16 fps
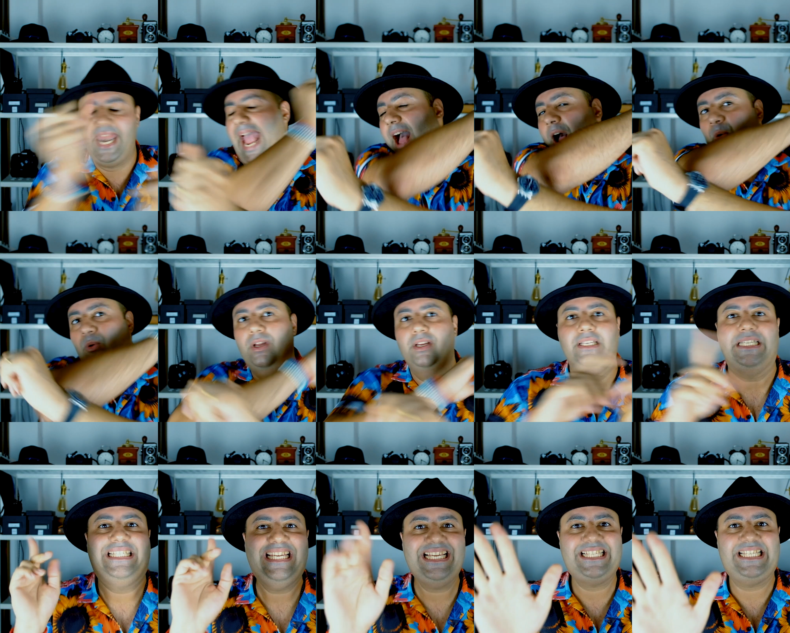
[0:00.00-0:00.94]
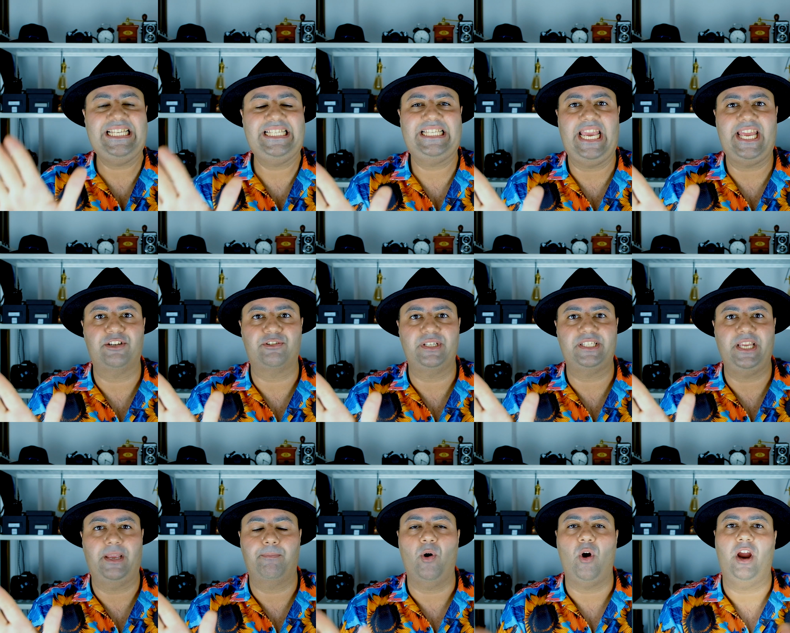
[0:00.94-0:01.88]
Now, this is the
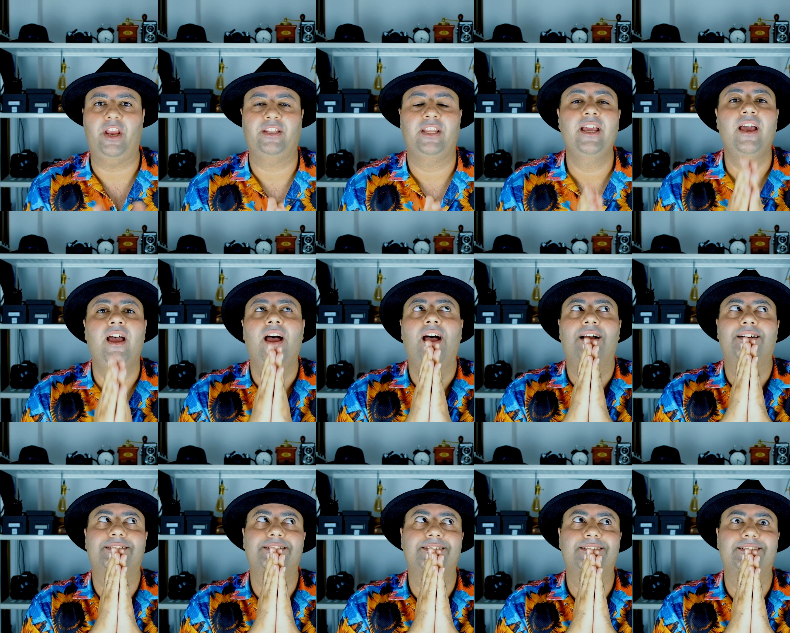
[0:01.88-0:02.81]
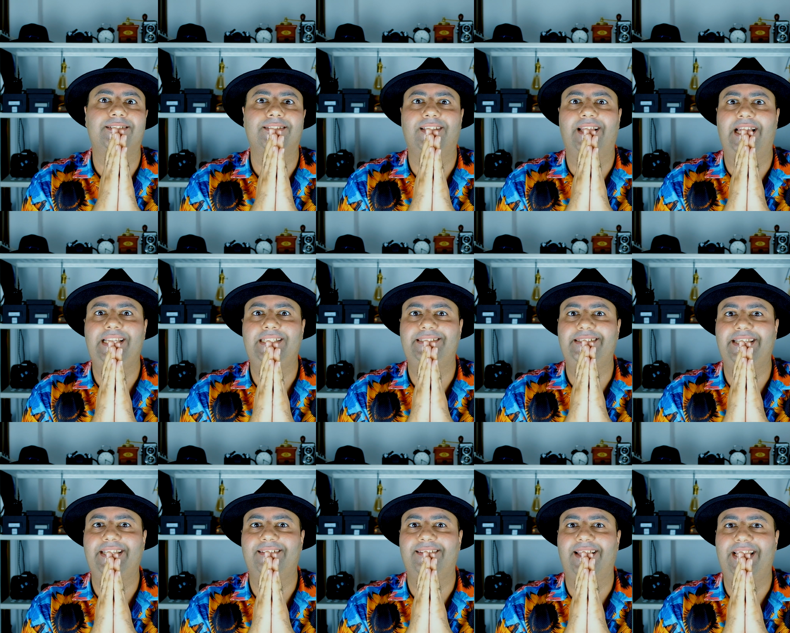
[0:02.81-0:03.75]
interesting part. Oh,
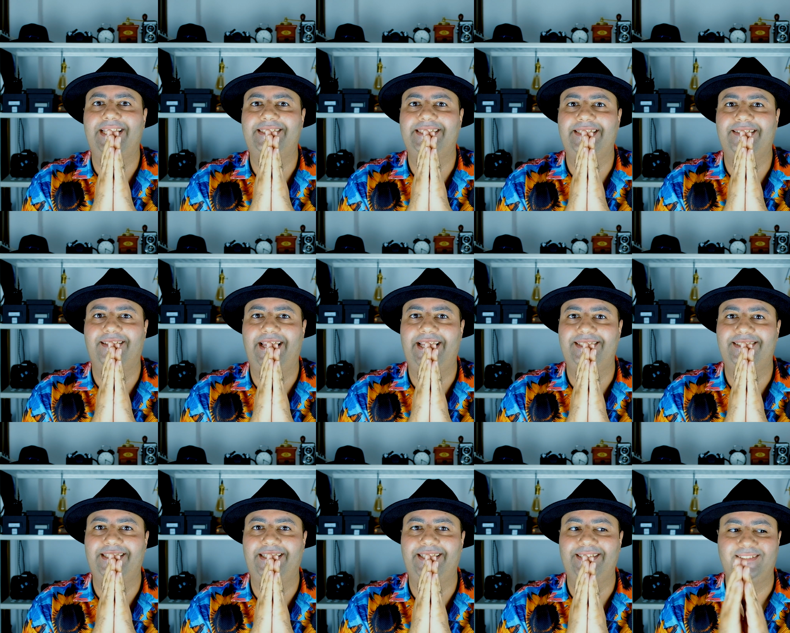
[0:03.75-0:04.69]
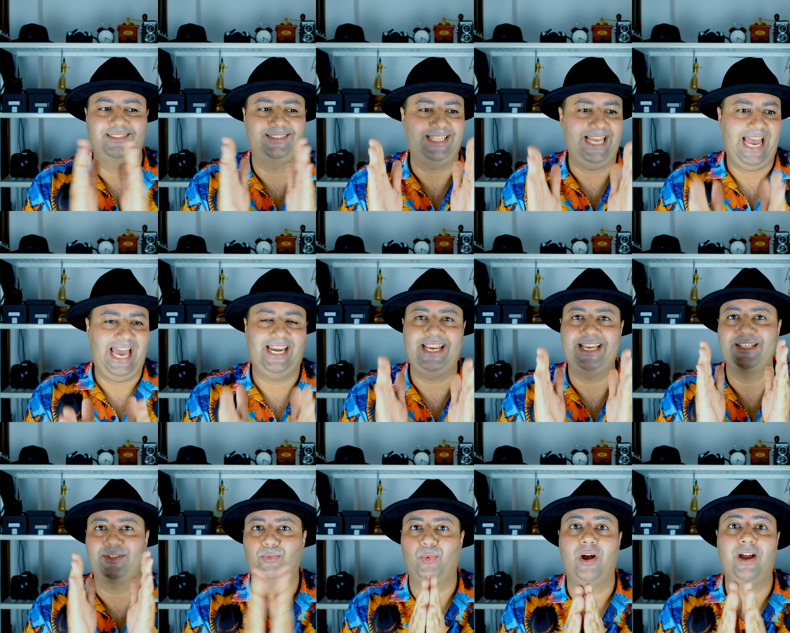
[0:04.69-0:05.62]
lighting. That
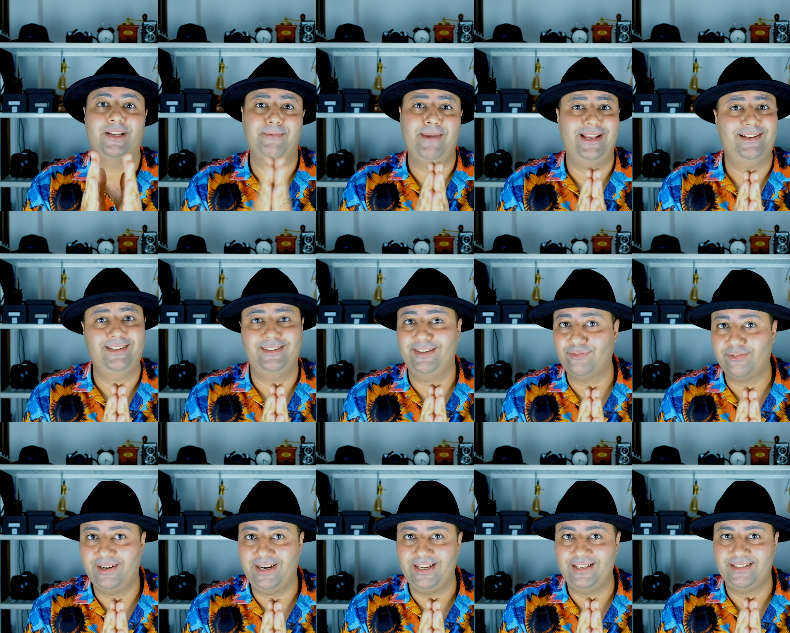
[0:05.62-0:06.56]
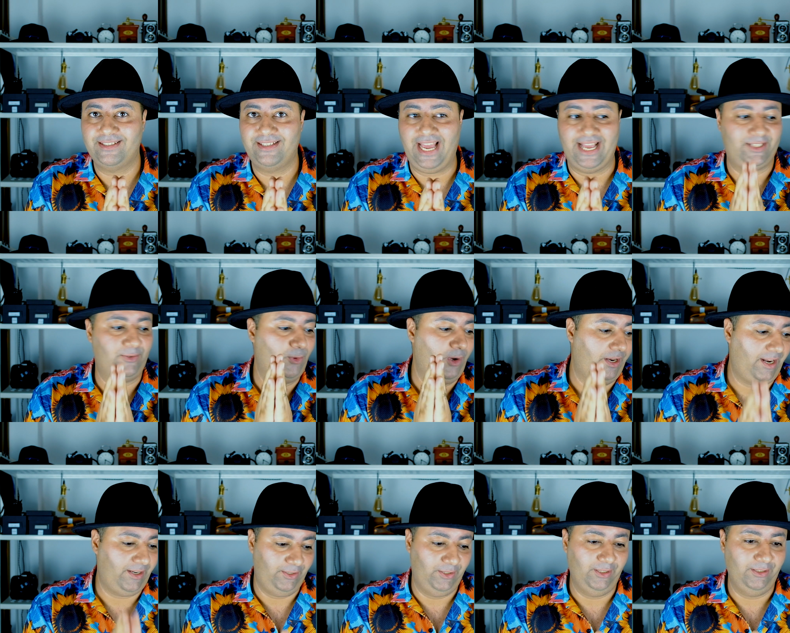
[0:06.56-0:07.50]
is what makes the difference. That's
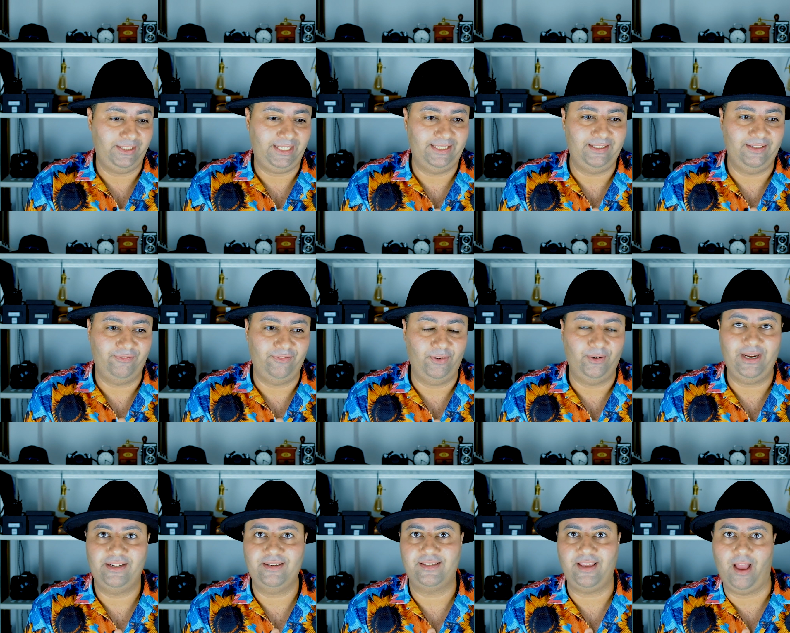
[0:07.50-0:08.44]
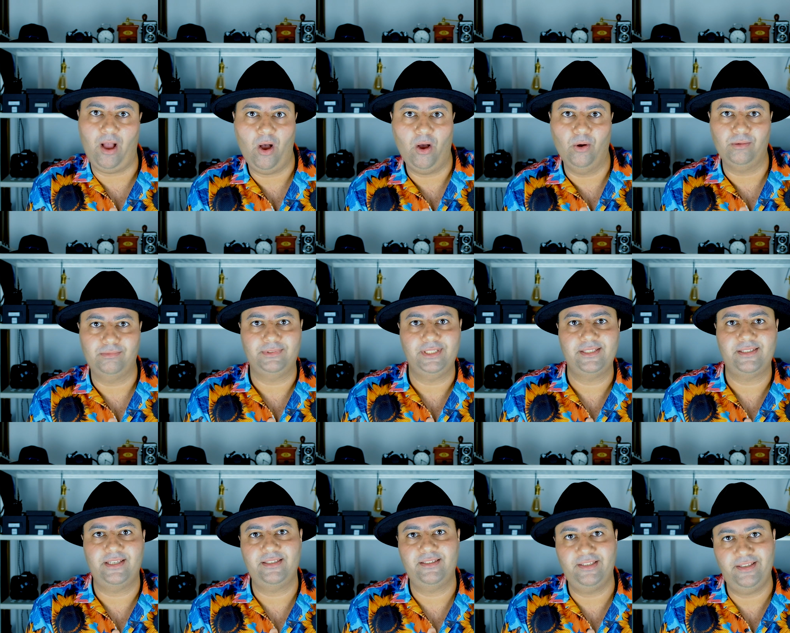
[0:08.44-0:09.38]
what you look at the photo and you say, oh,
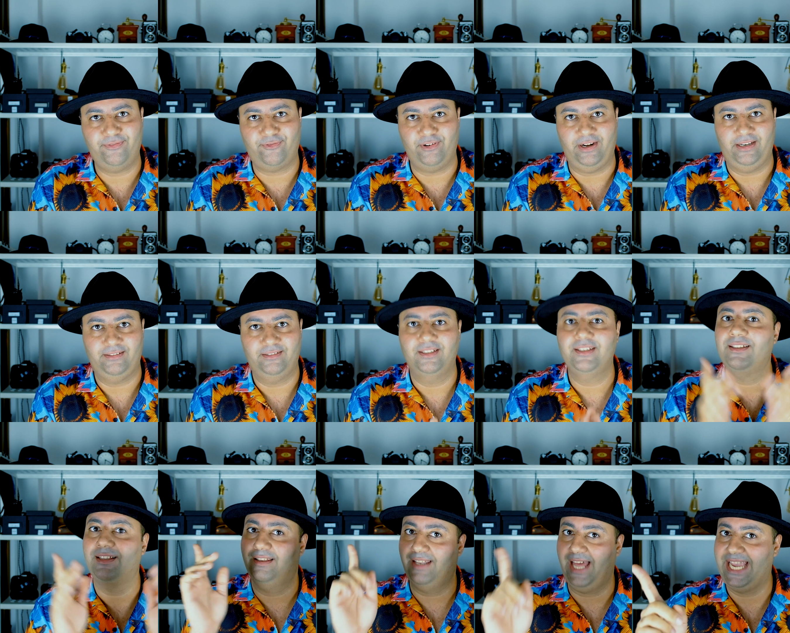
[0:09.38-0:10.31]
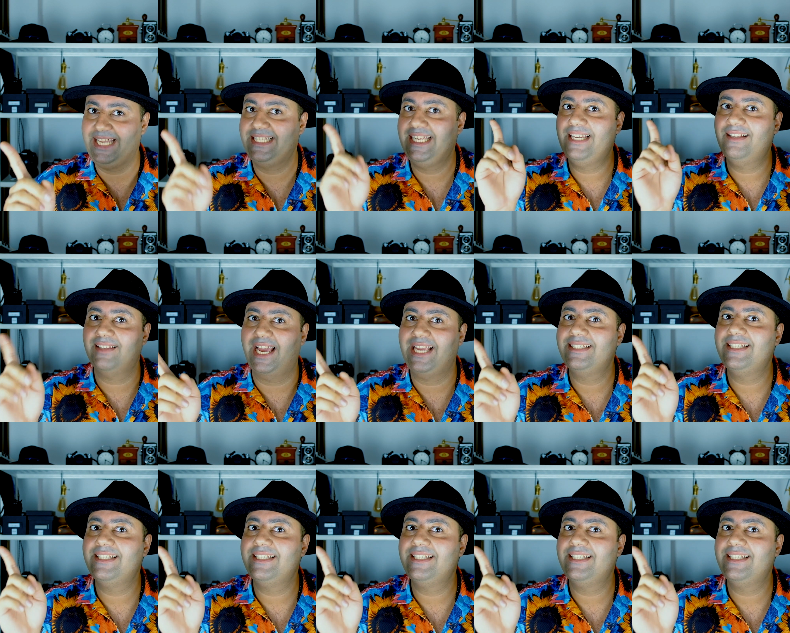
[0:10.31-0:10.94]
this is different. Lighting.